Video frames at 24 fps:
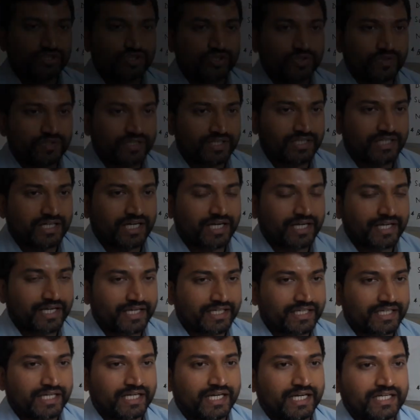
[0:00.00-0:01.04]
should
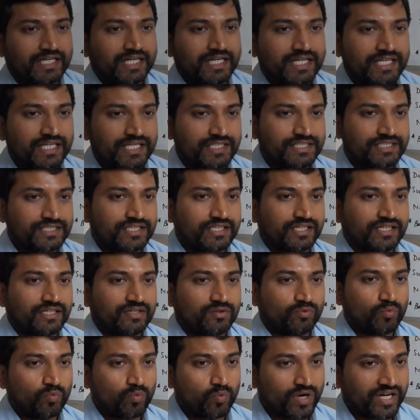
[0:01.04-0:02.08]
target at least
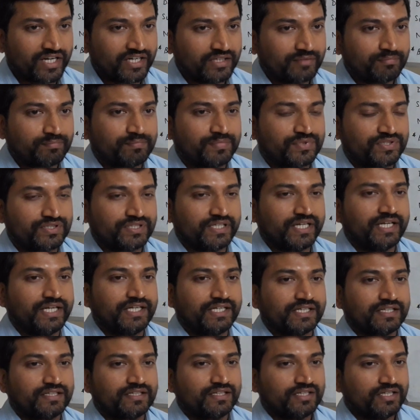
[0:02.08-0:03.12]

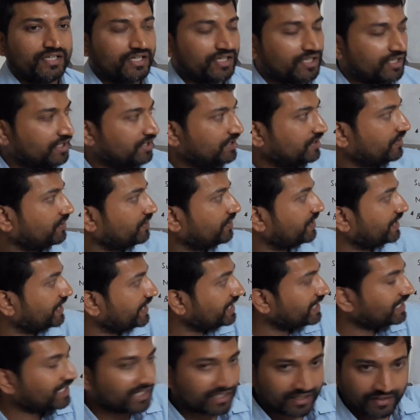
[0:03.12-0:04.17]
1%
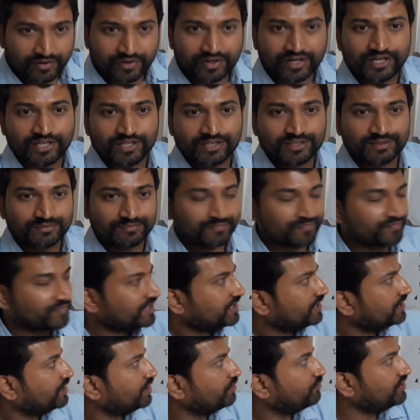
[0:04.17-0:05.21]
real return.
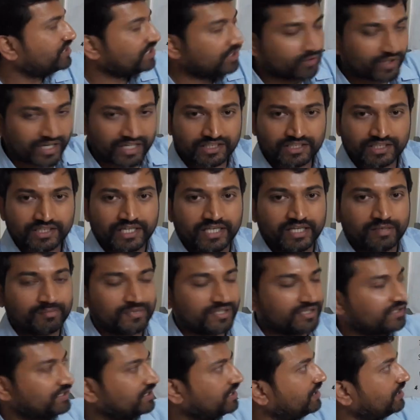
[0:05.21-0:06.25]
If we look at the
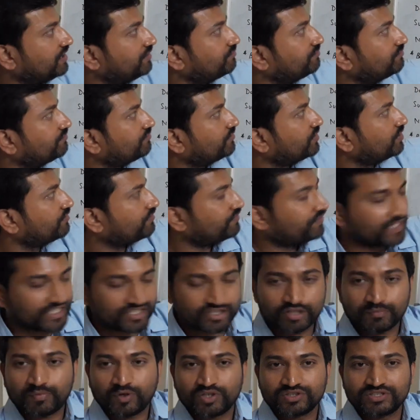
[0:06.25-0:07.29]
table,
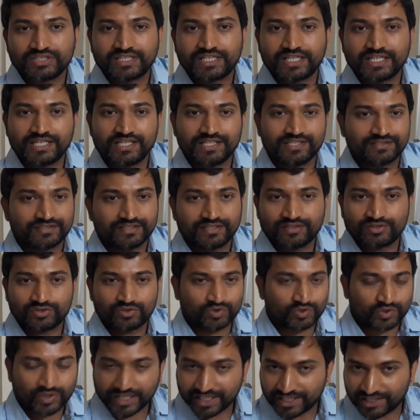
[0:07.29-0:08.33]
fixed deposit is a
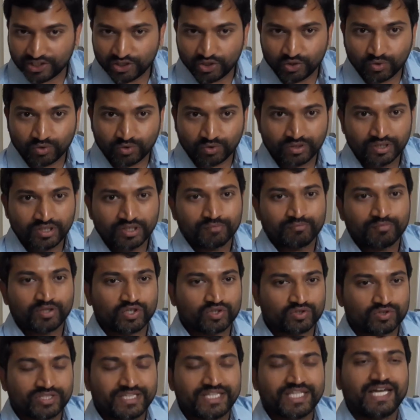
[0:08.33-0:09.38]
strict no,
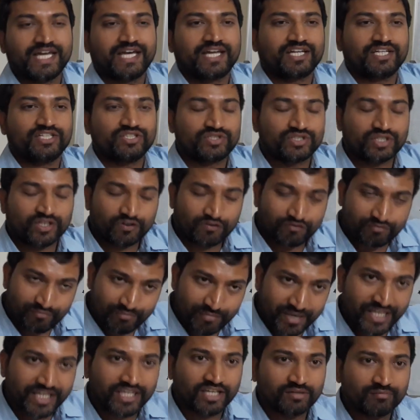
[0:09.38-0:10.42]
because there, instead of
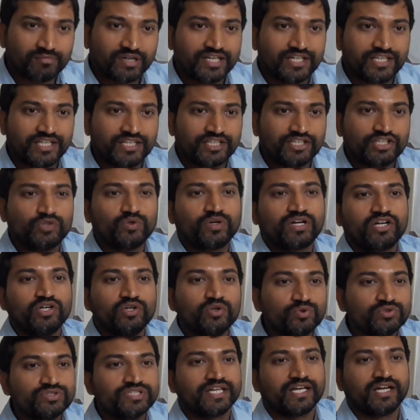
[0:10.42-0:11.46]
making money, you are
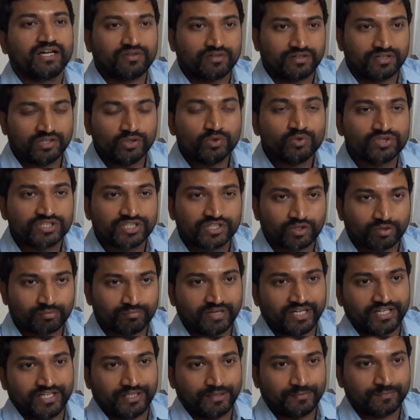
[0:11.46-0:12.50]
losing your
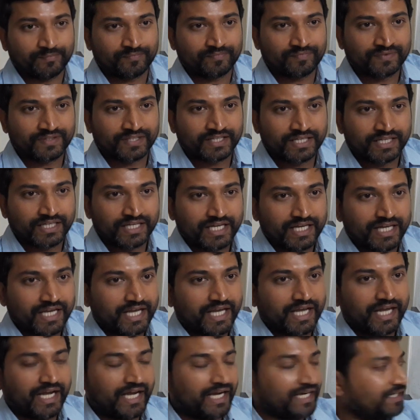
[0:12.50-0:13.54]
money.
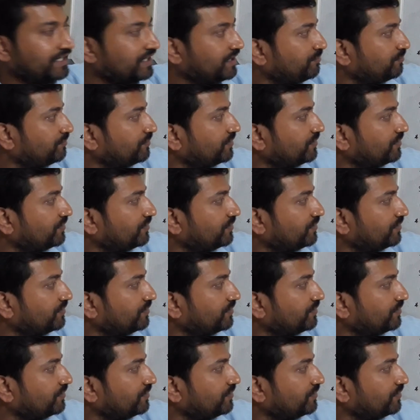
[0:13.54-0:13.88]
And